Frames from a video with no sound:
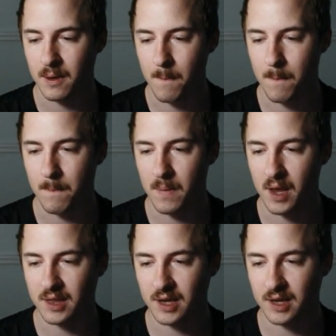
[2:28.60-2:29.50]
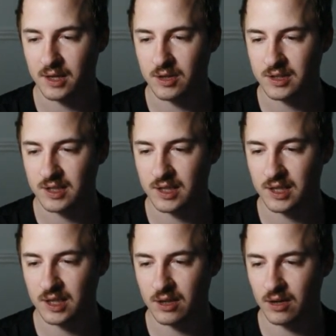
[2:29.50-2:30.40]
And then you can see
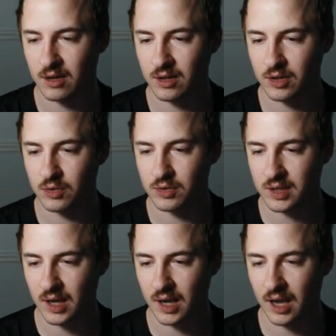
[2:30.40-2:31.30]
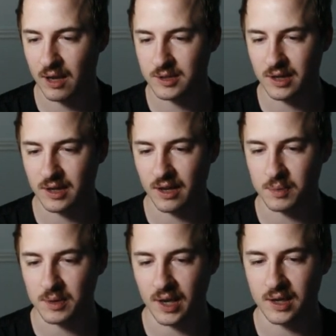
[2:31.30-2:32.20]
here, use Amazon
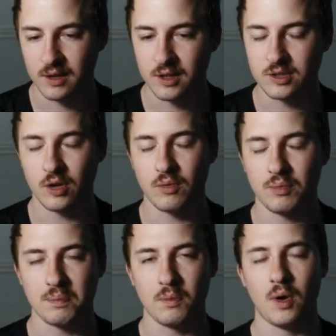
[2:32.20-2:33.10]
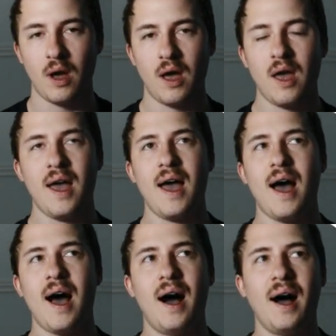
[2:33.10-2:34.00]
FBA. So
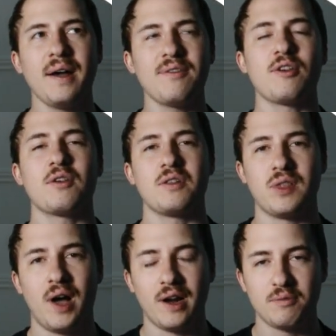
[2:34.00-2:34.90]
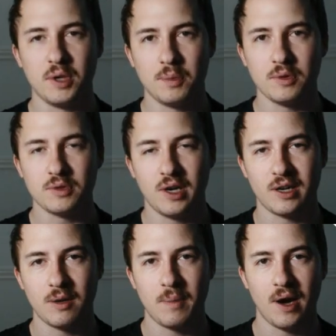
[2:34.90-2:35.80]
I've heard a lot of people talk
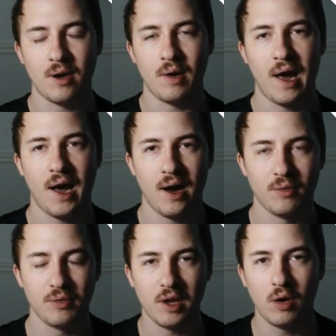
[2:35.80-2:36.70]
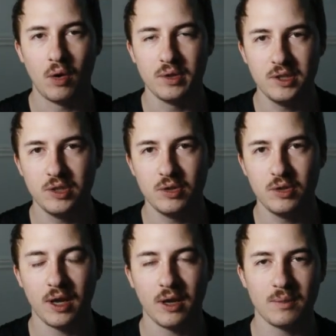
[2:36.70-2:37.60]
about how they only do
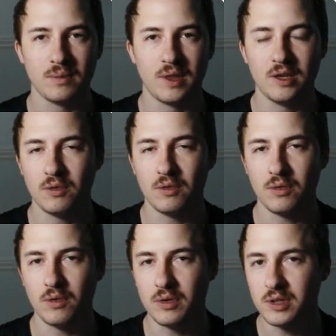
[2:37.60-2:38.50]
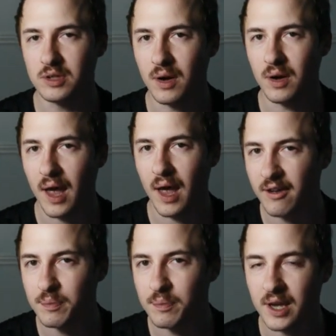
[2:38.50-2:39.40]

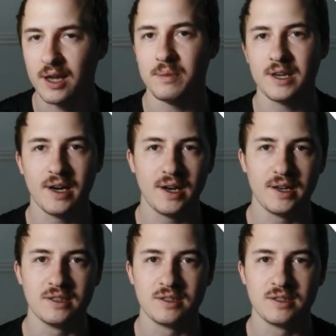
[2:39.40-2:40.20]
FBA because